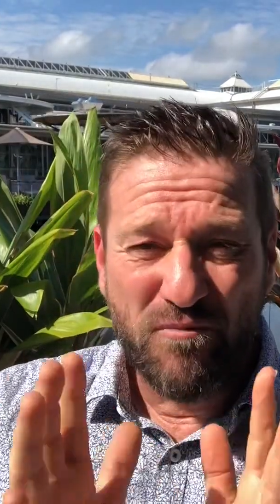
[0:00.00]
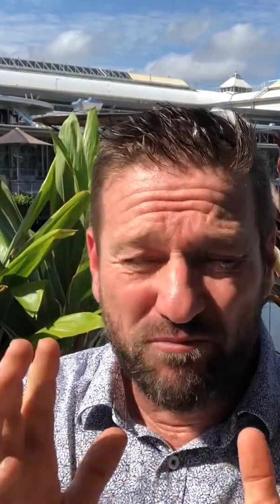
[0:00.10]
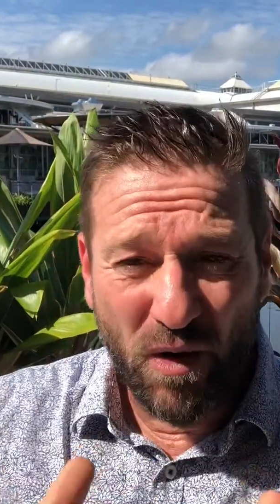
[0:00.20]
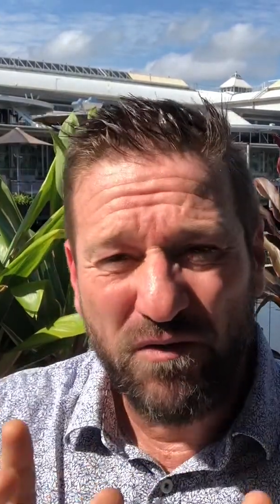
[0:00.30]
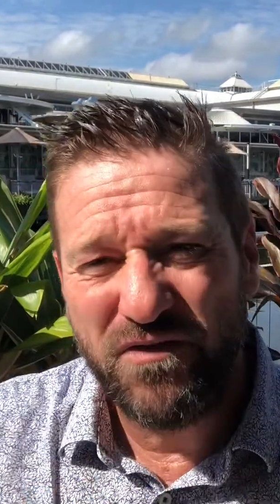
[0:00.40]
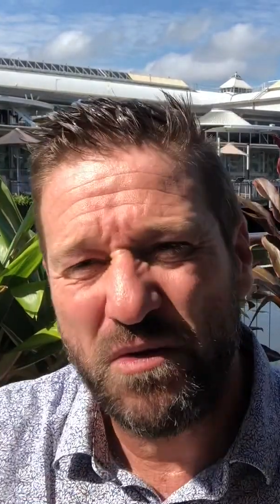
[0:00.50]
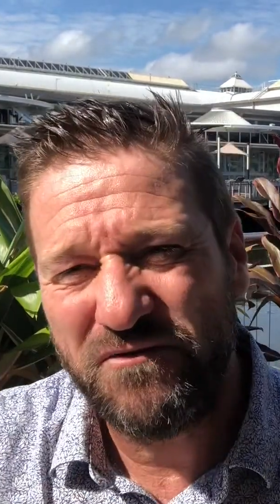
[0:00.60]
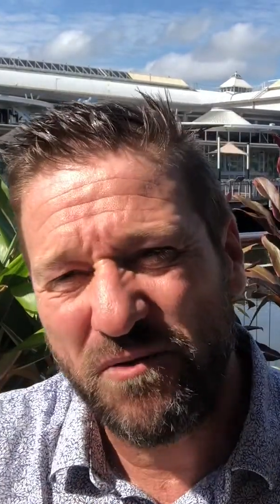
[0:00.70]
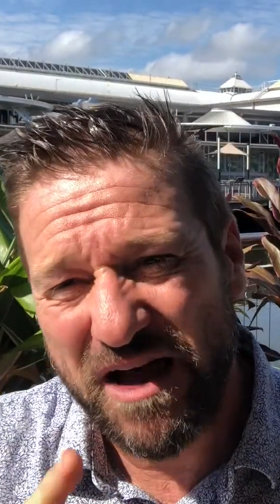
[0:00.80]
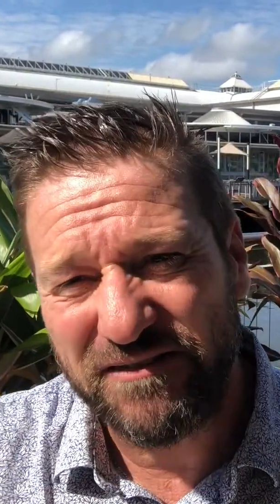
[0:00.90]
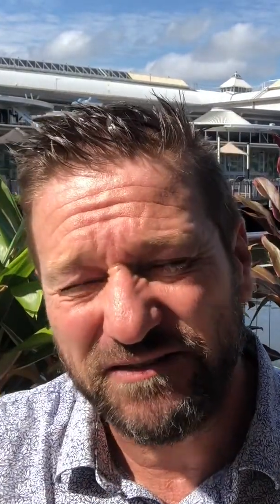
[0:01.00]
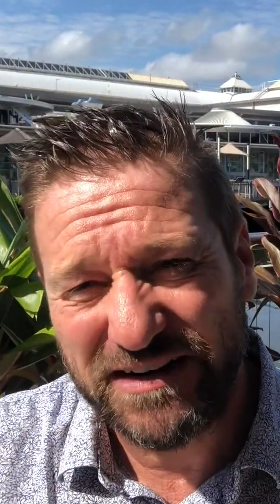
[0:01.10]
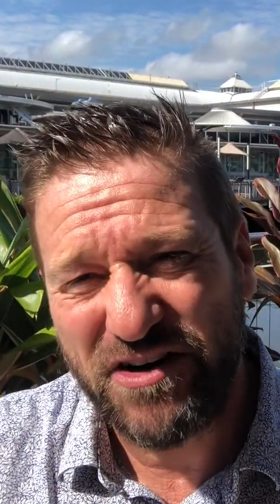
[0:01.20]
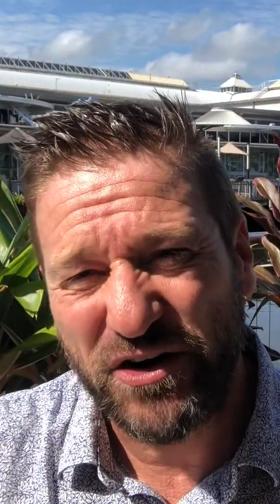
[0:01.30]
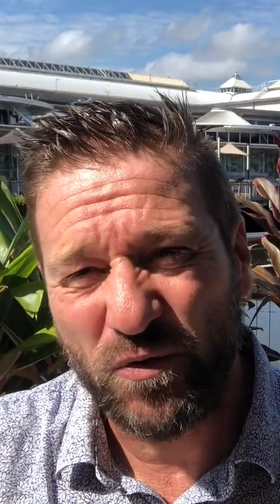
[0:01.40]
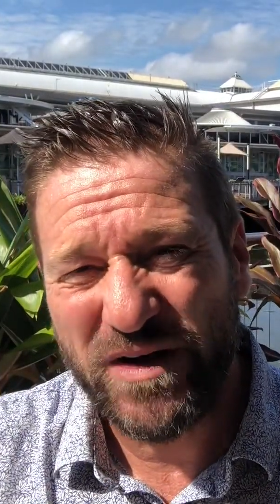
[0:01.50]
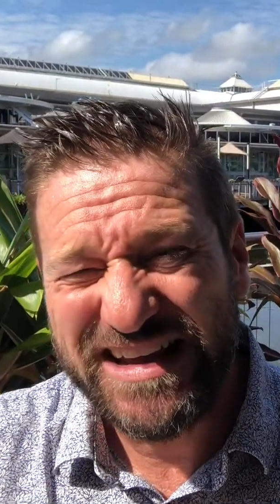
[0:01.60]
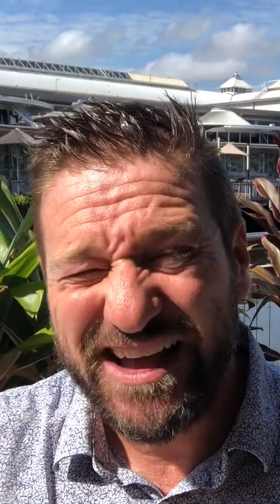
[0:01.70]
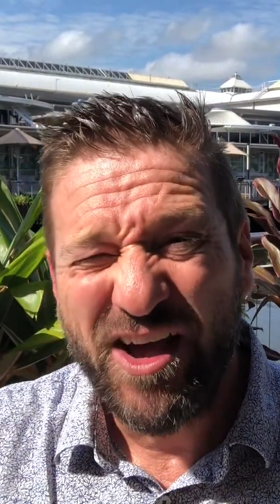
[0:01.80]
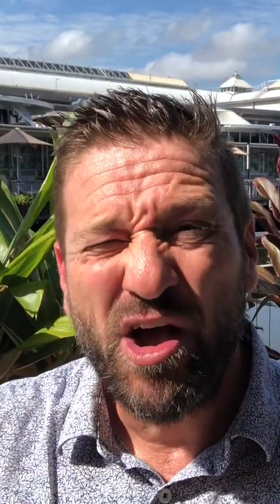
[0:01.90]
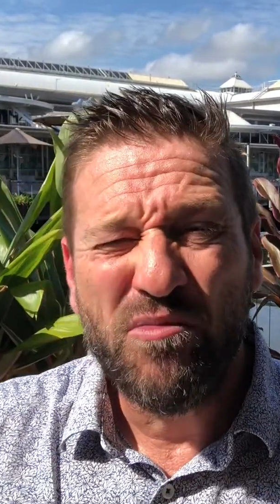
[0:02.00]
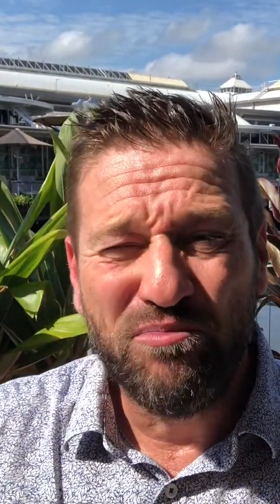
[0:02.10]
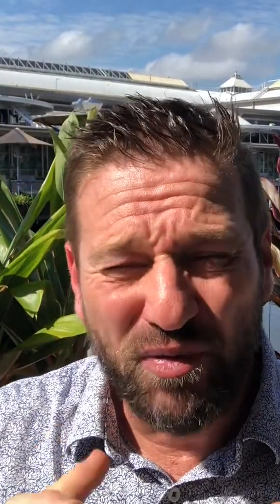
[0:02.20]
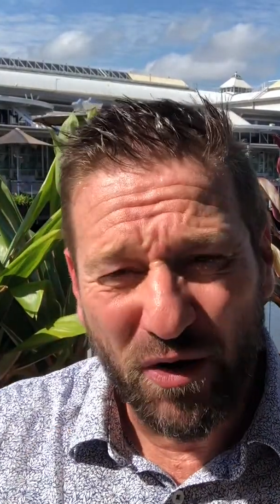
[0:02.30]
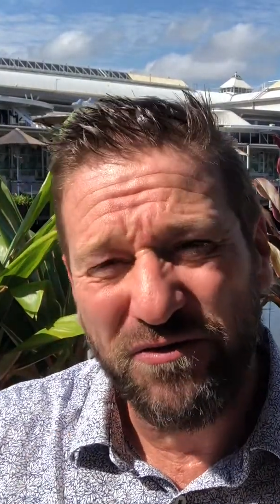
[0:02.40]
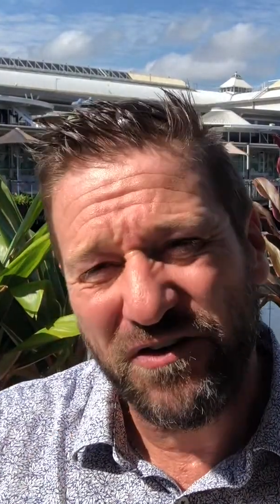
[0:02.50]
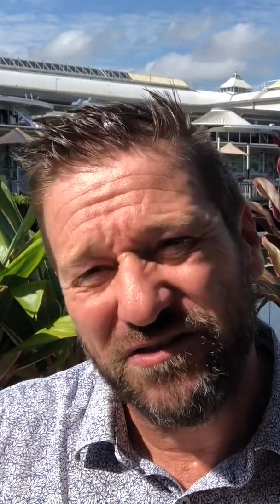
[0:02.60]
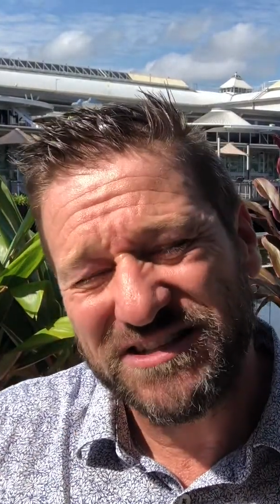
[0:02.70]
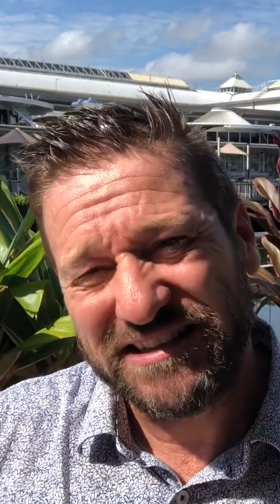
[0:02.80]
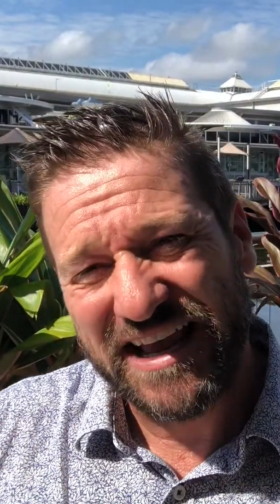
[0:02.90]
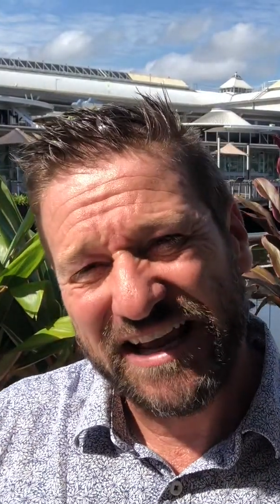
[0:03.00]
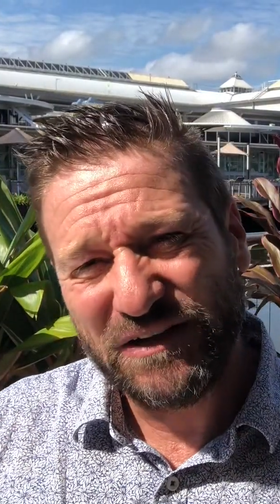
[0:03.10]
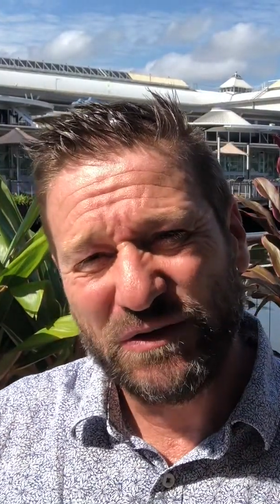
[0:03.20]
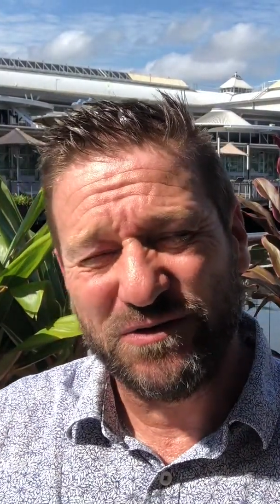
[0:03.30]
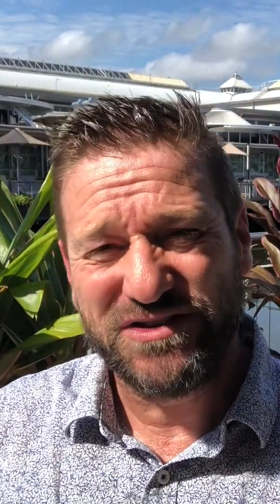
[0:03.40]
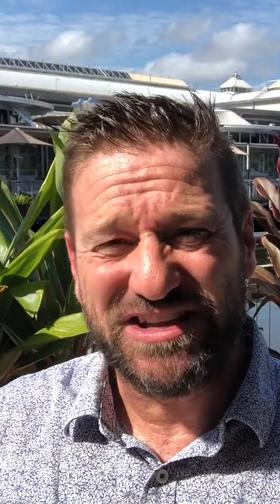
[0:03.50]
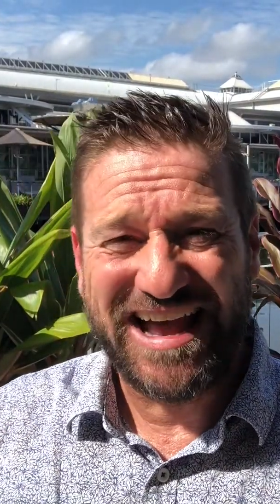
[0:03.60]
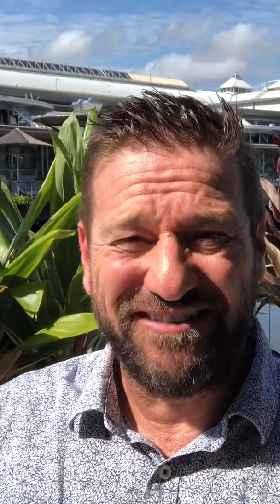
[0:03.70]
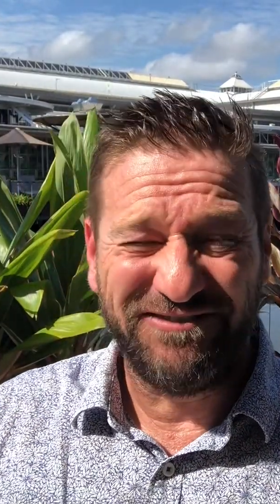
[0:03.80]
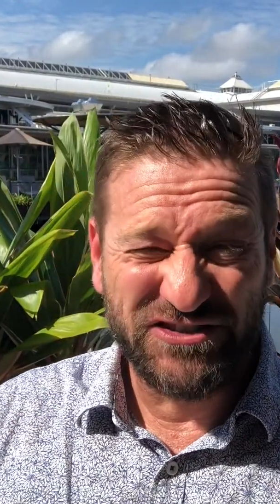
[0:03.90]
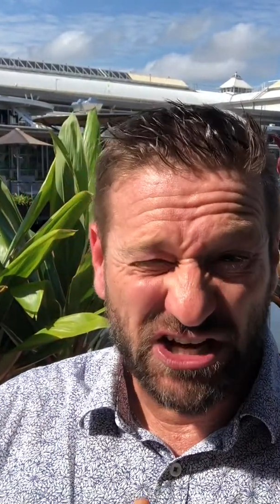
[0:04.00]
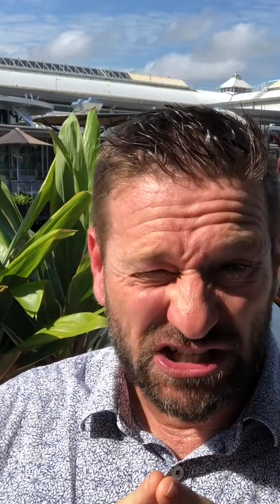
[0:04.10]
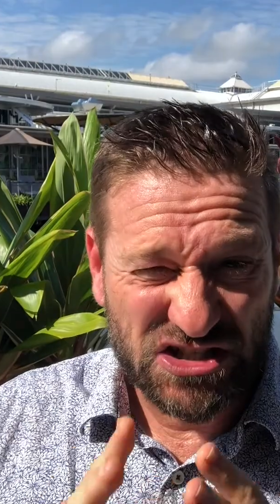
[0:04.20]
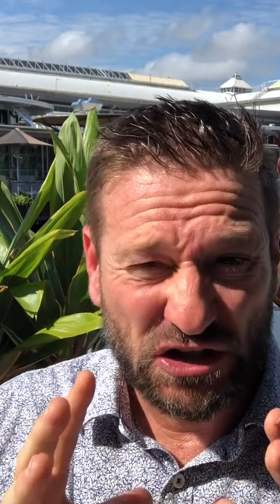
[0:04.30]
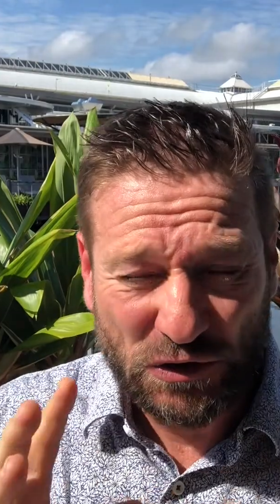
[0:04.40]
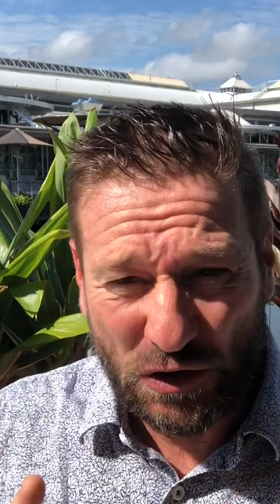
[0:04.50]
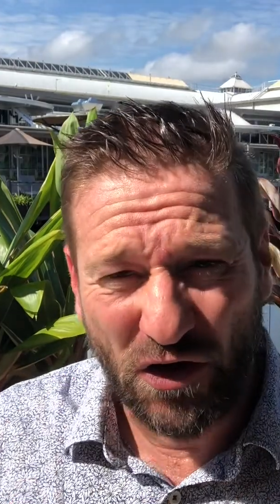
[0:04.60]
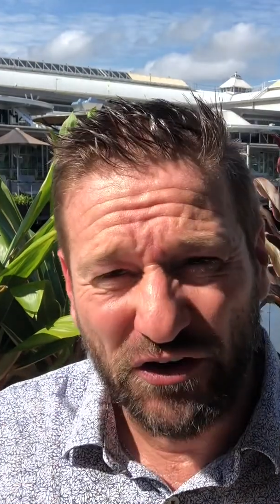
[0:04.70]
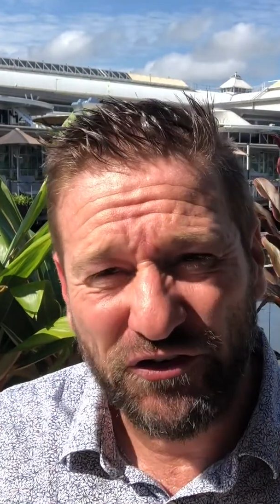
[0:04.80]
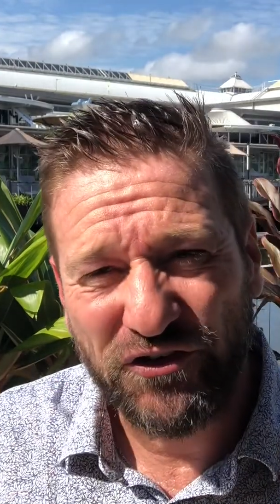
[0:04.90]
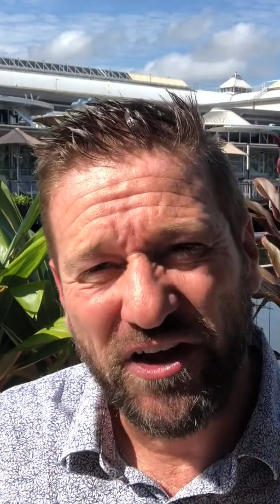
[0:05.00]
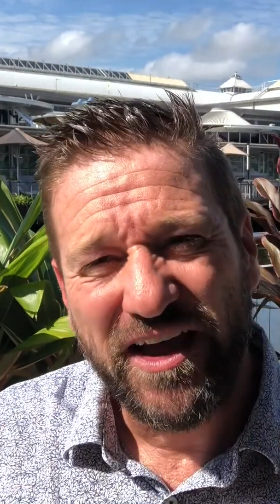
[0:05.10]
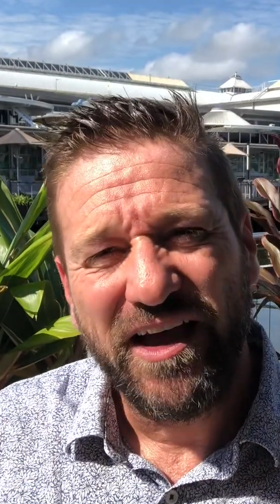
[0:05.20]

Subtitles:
Both of them for about $500 a week. Both those landlords have just lost